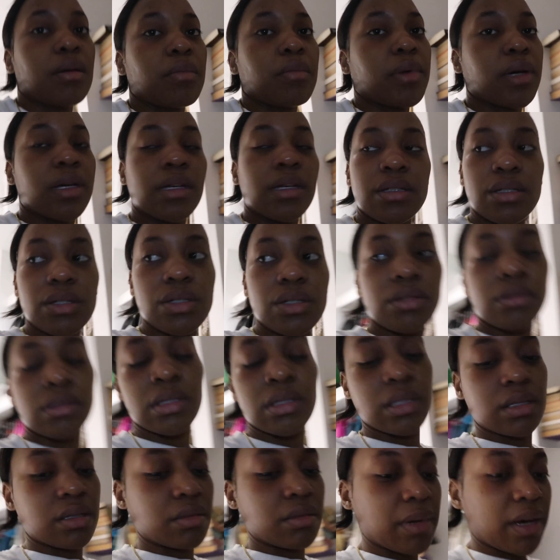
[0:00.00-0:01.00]
but
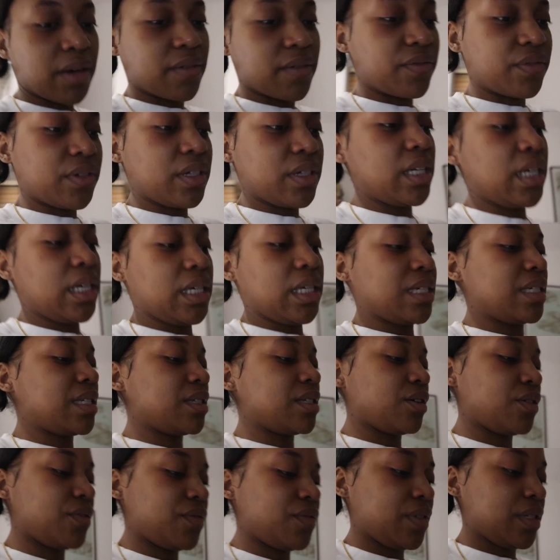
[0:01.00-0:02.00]
it's about feeding
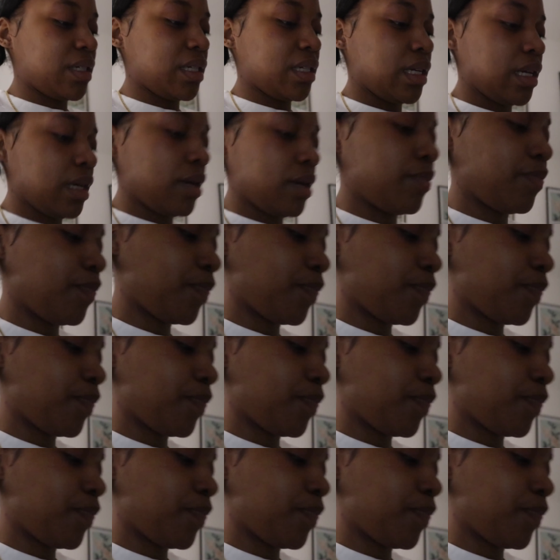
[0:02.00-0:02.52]
yourself, isn't it?